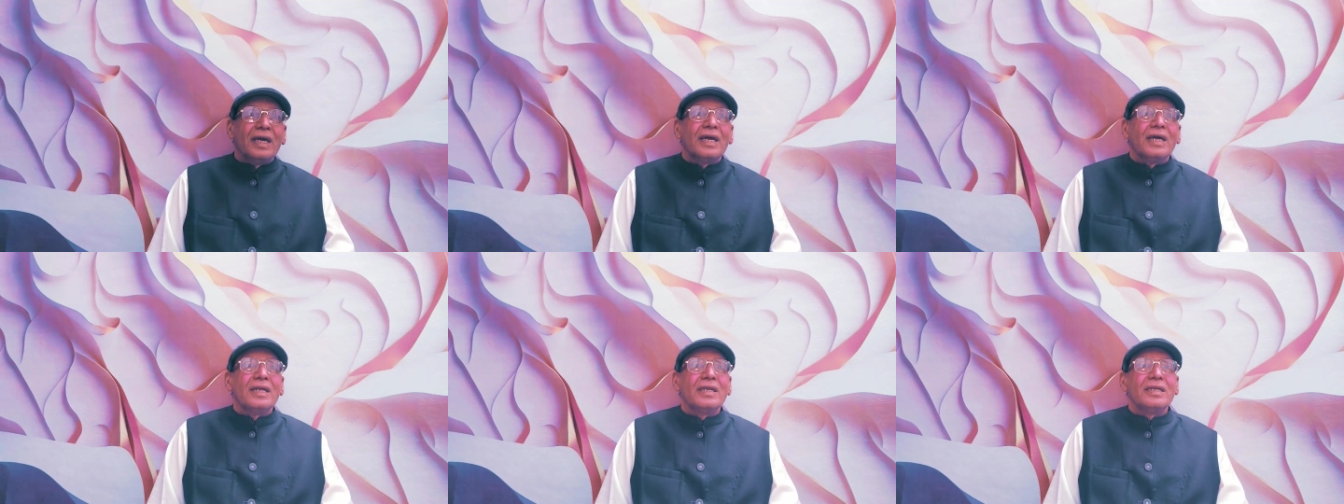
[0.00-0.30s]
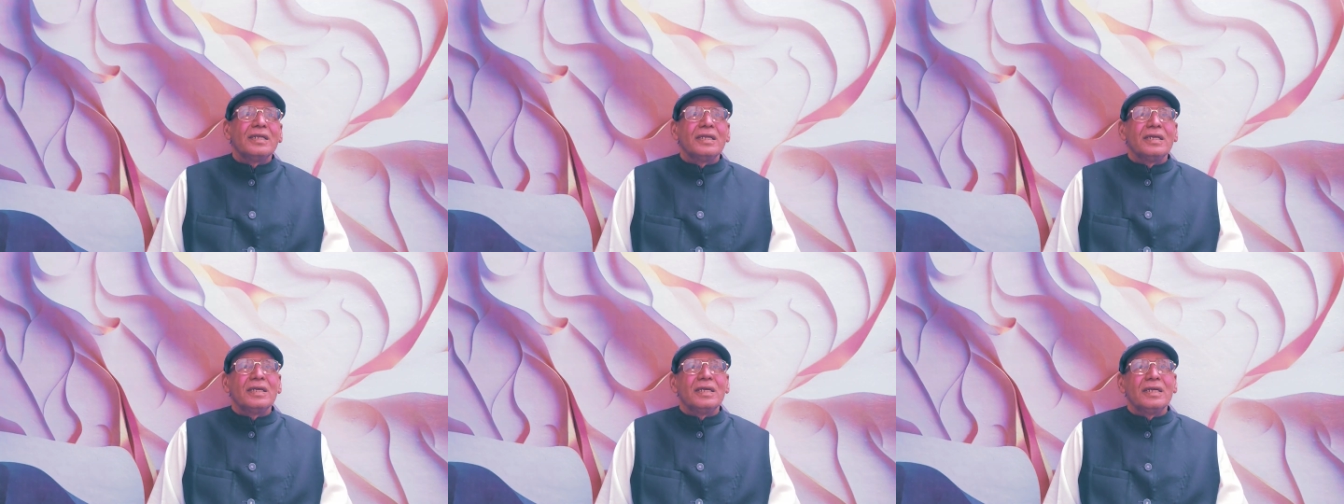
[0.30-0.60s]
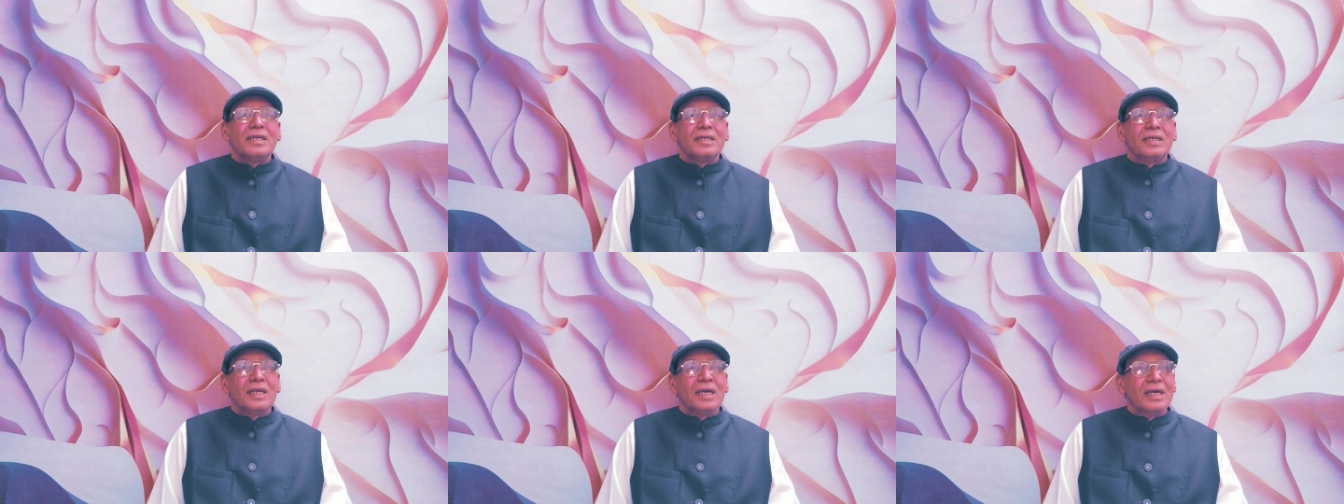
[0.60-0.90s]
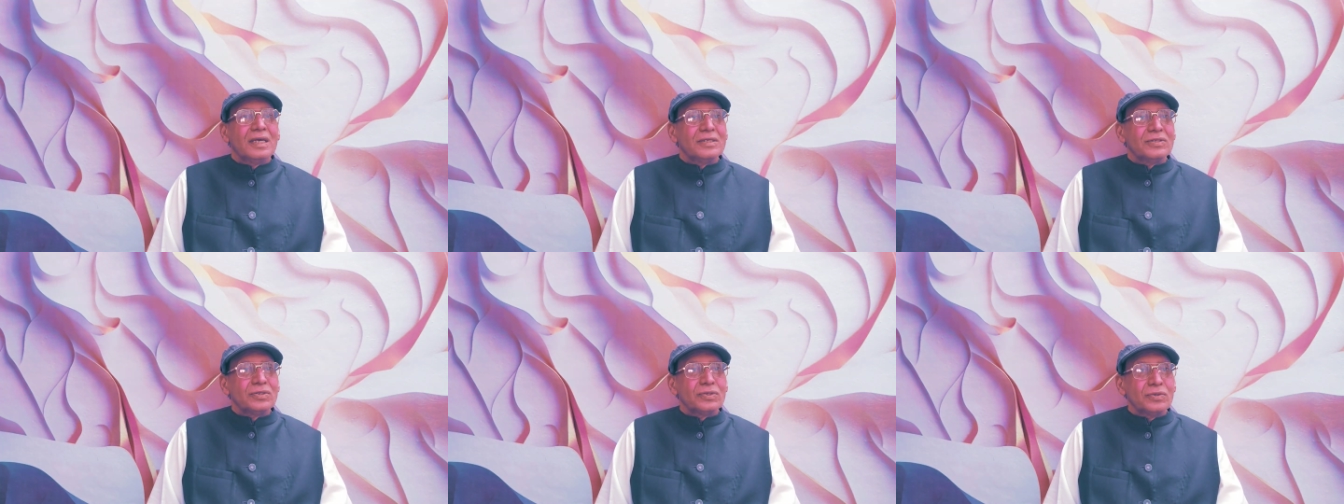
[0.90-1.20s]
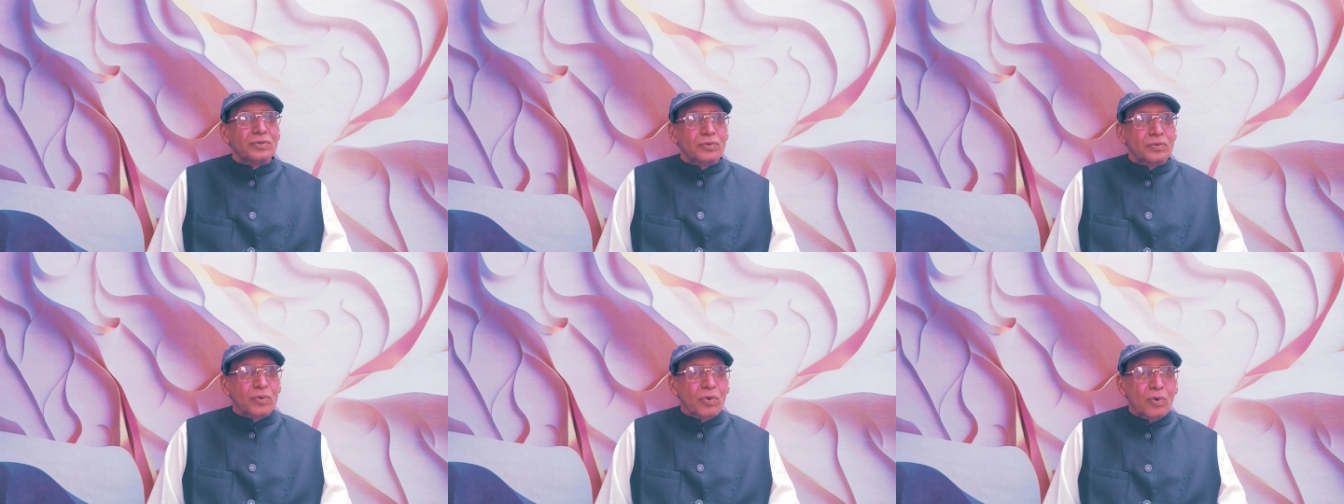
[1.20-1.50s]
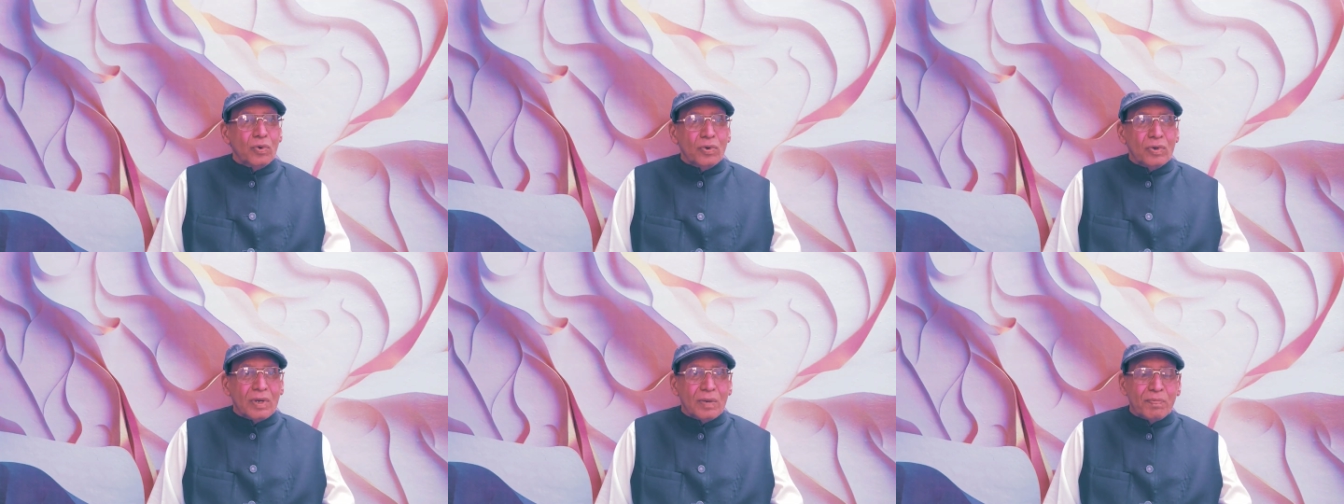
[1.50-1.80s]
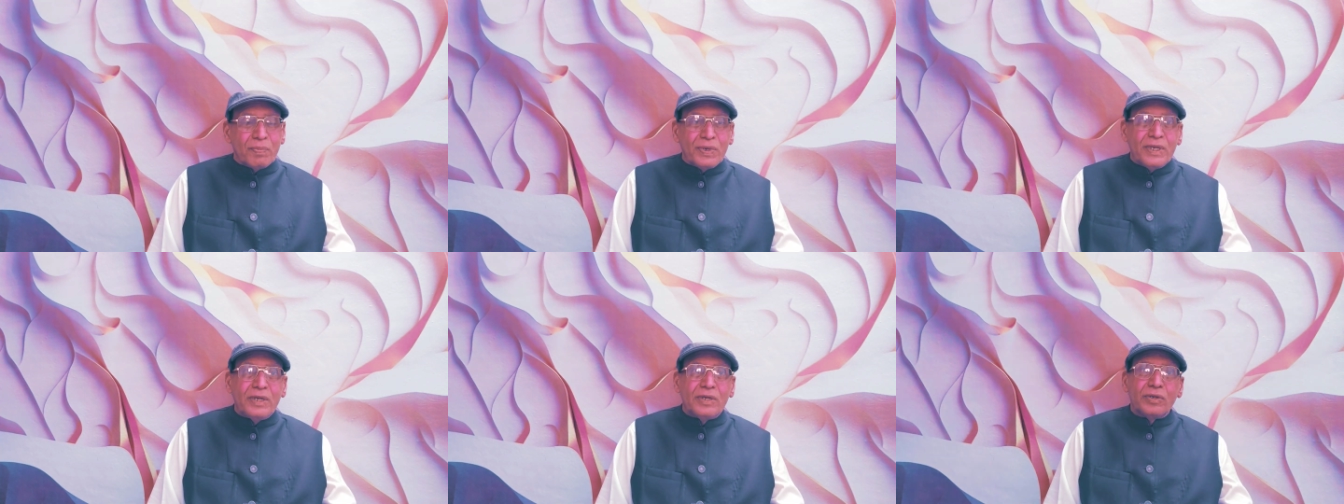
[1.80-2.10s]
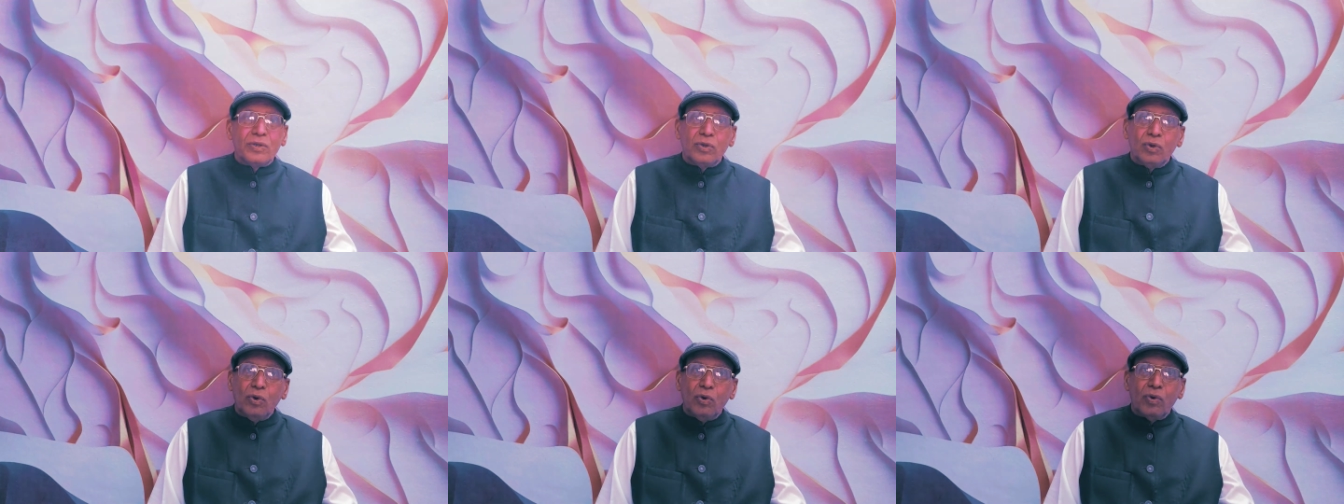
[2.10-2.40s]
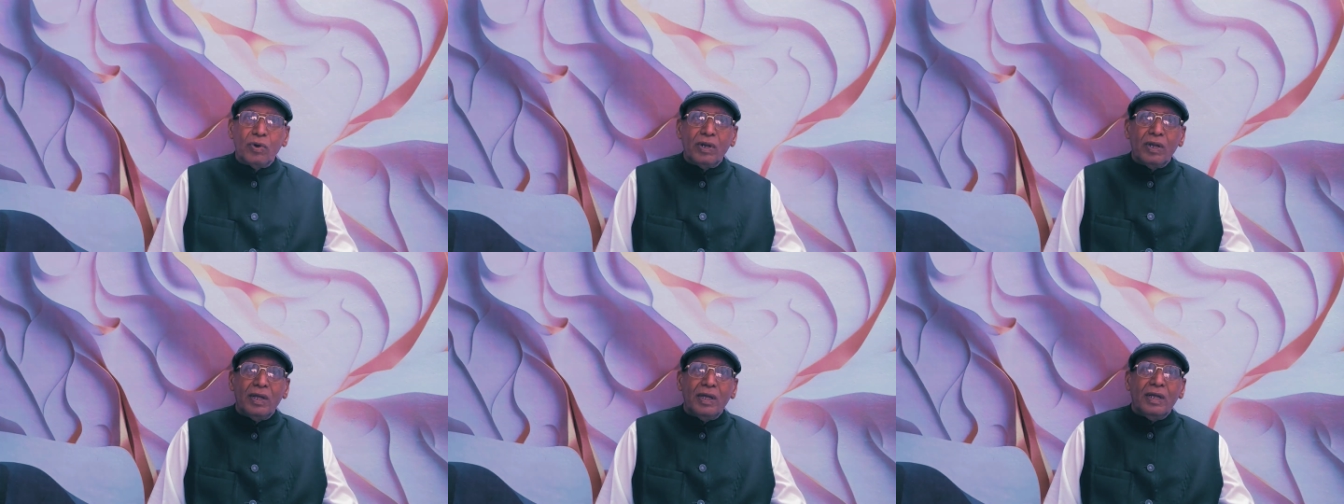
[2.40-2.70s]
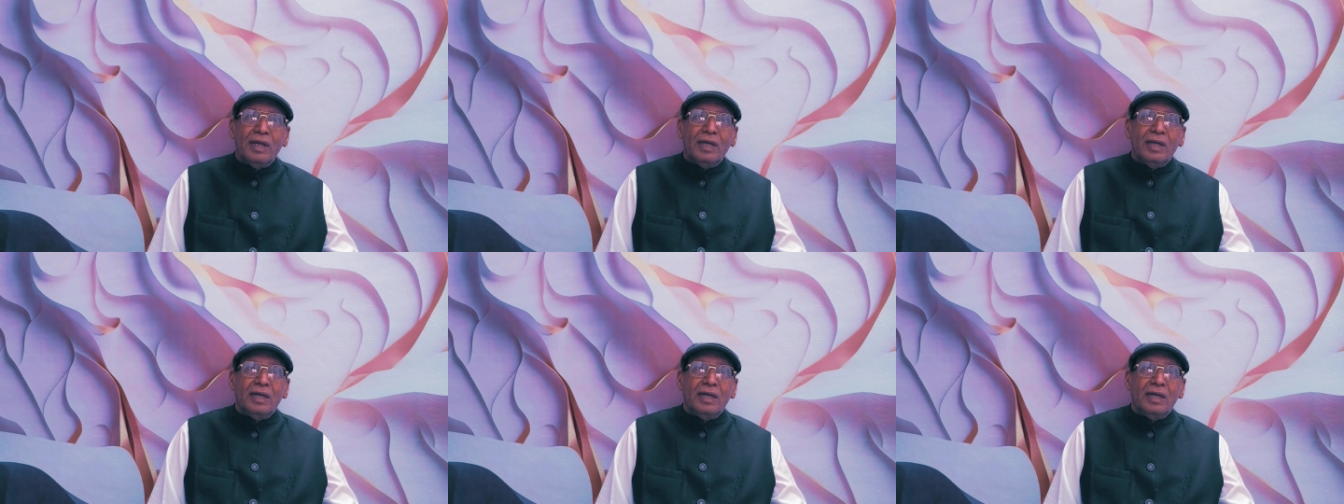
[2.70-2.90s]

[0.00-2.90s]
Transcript: and it has no complete cure